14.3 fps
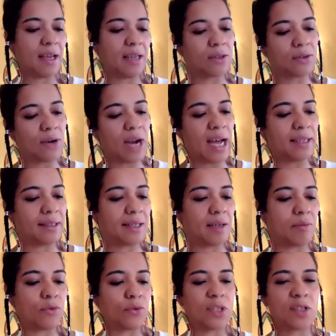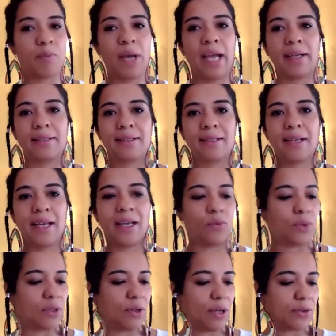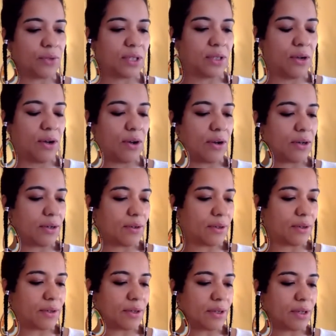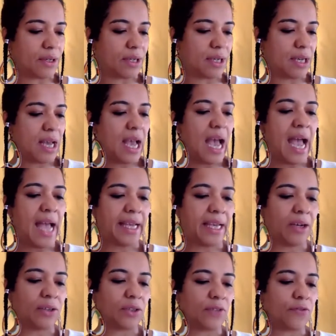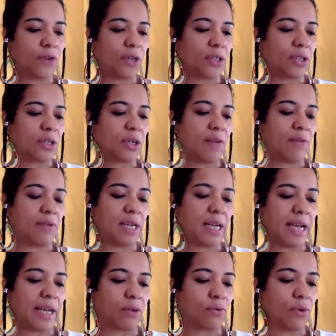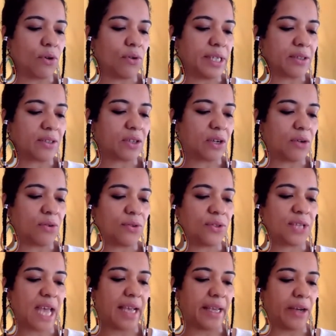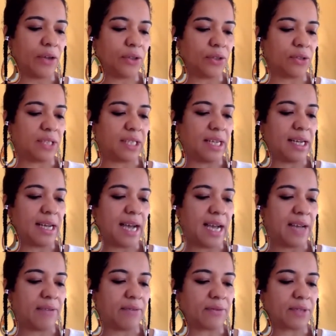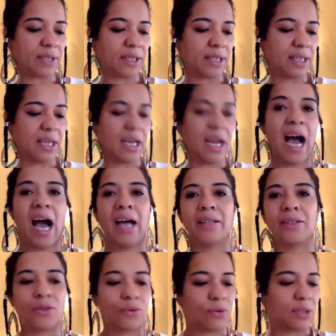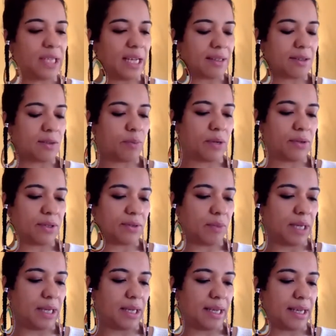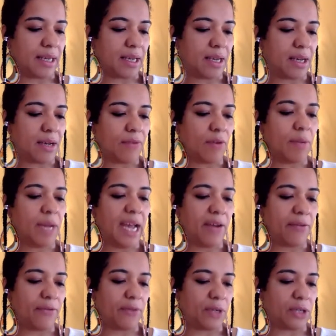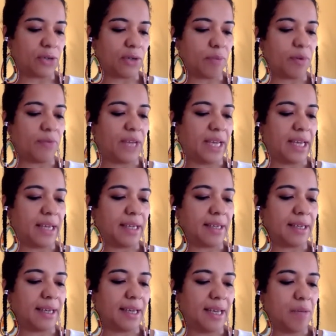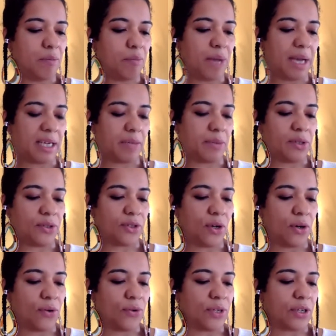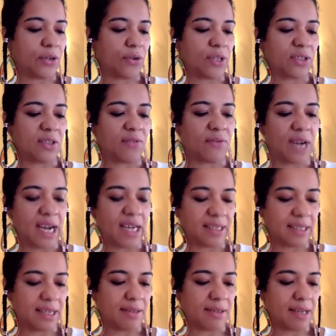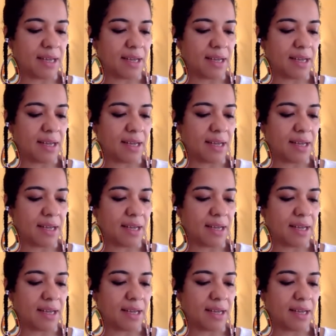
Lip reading: and grant them respect, it would not return. Hanging on the front cover like rolling stones, hanging on to dear life, undo that spirit's meaning. From every drip of ink, impeccable sewn across the vastness,